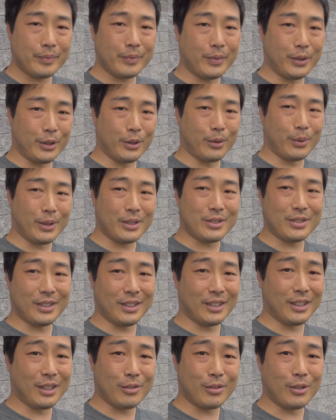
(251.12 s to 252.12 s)
Little rusty
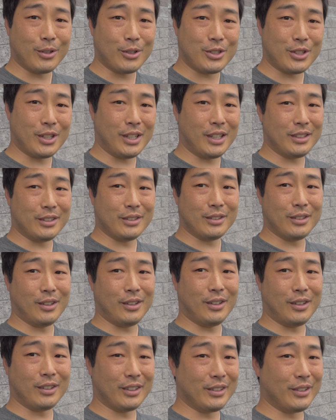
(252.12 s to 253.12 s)
on that first shot, a little
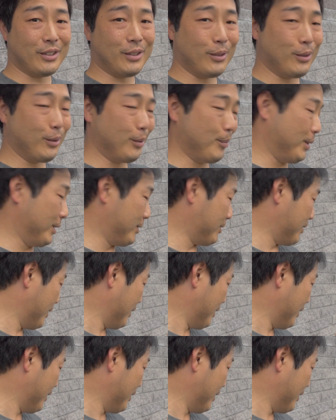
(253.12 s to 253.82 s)
long on the hold, but